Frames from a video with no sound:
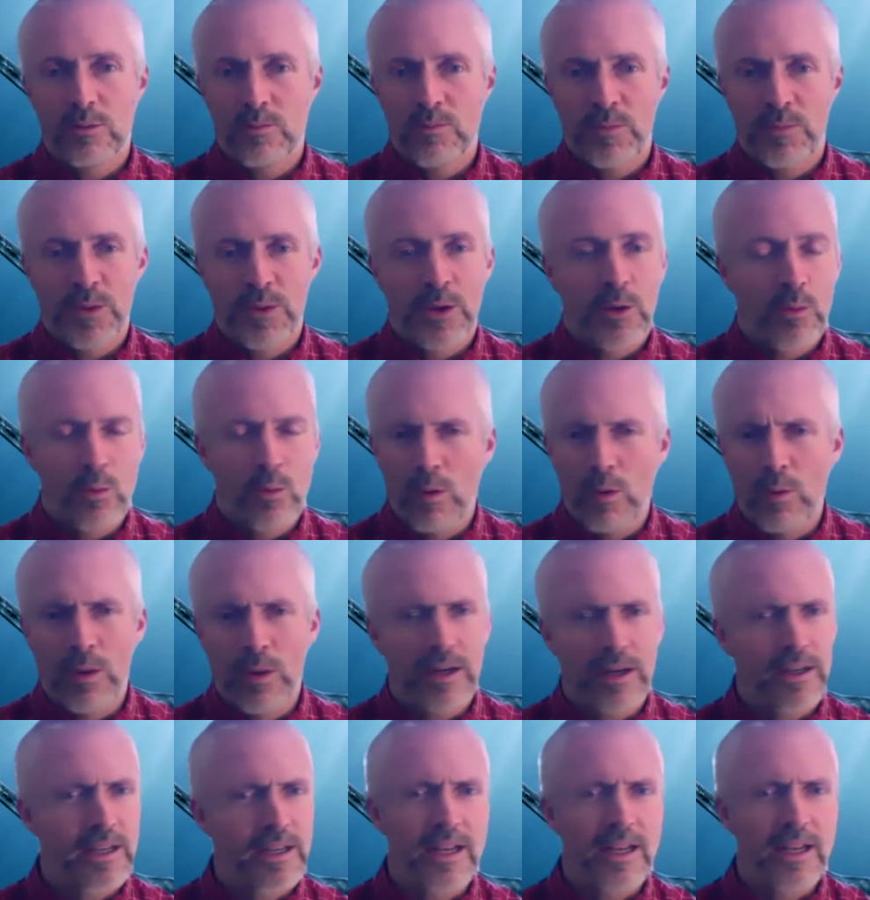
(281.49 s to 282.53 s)
well, what
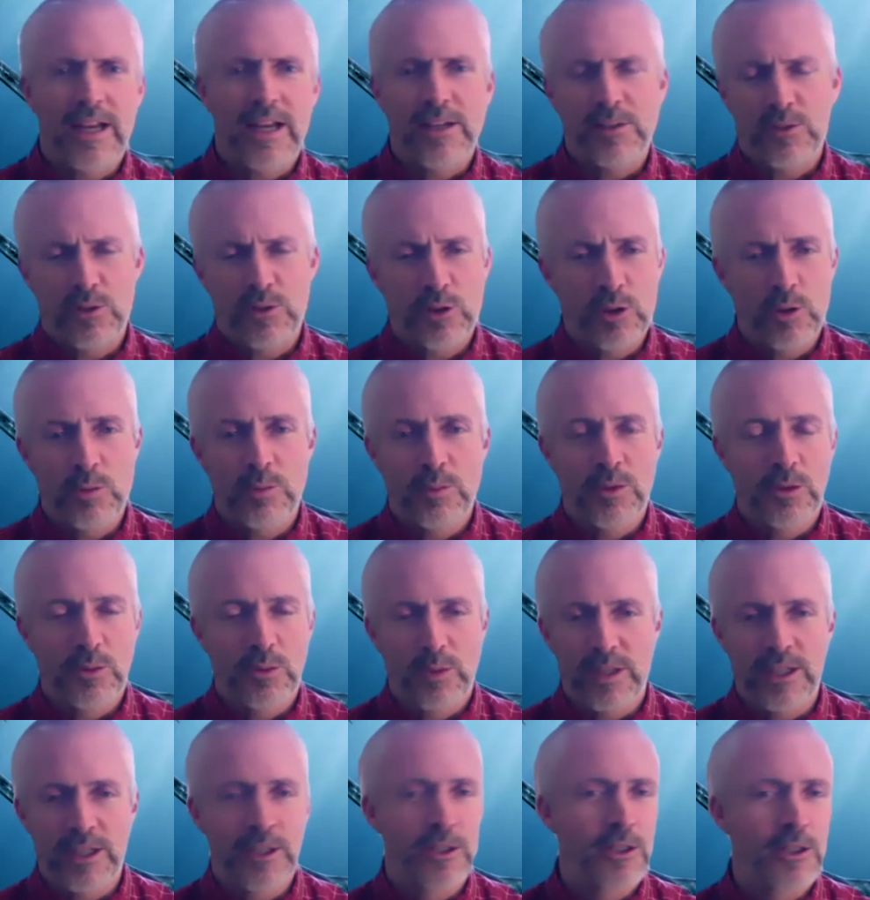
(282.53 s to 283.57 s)
can I assume the
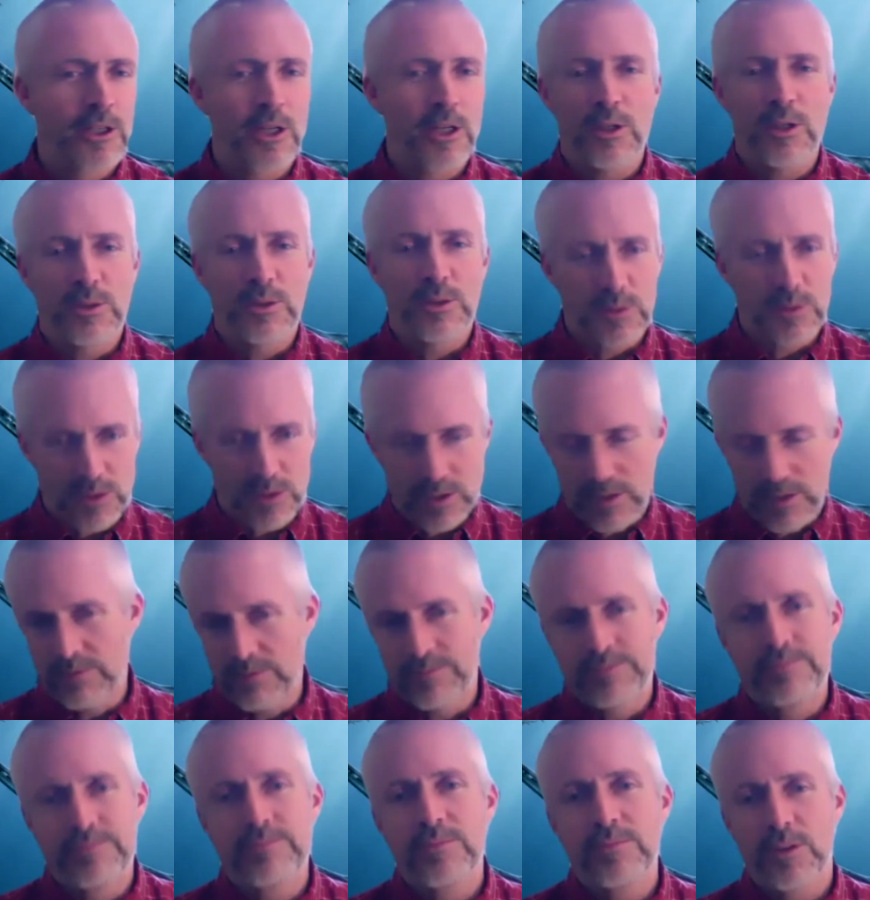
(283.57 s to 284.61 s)
reader knows, and
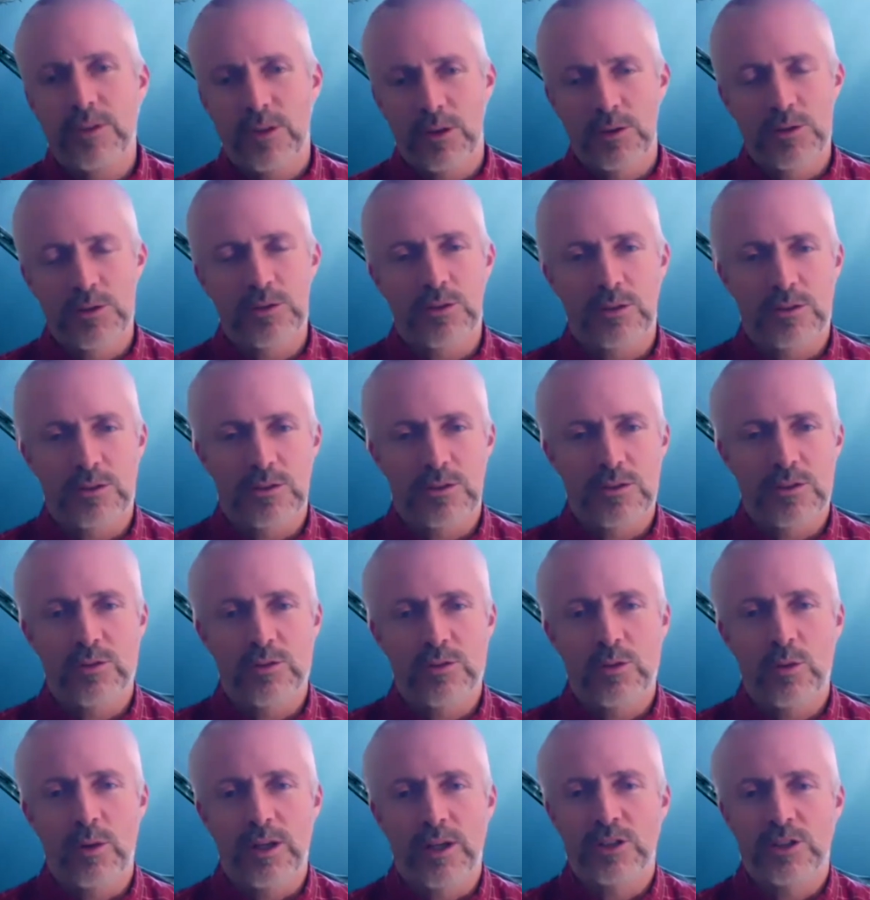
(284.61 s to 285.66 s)
those sorts of
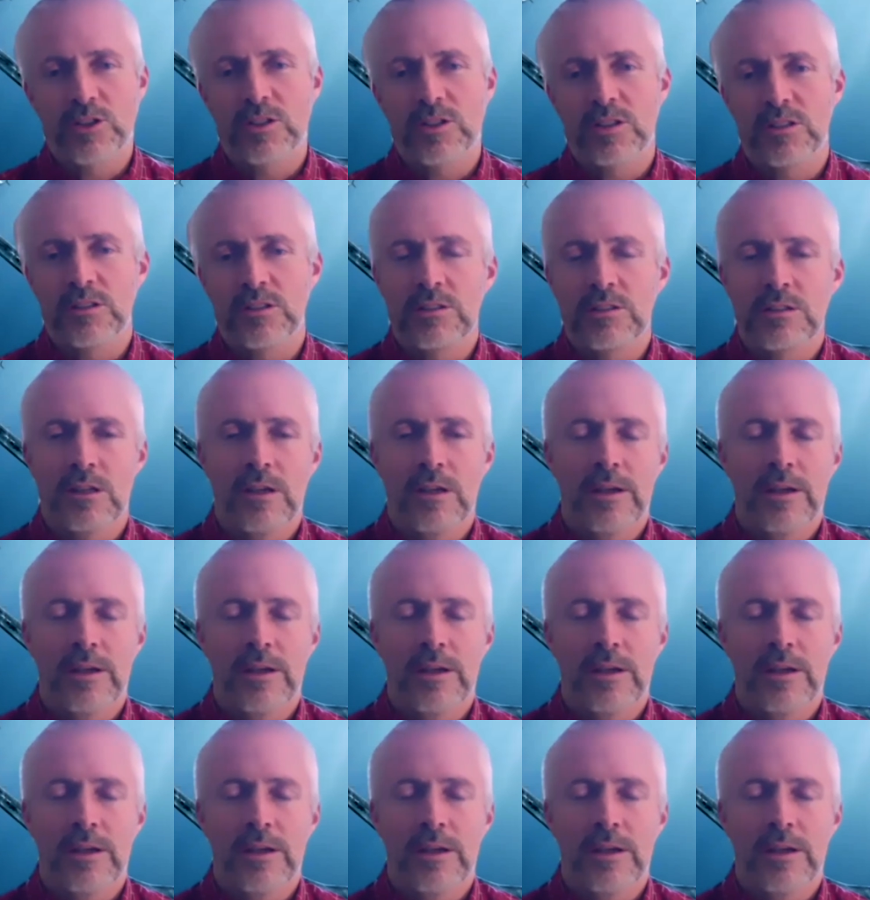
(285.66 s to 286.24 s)
questions.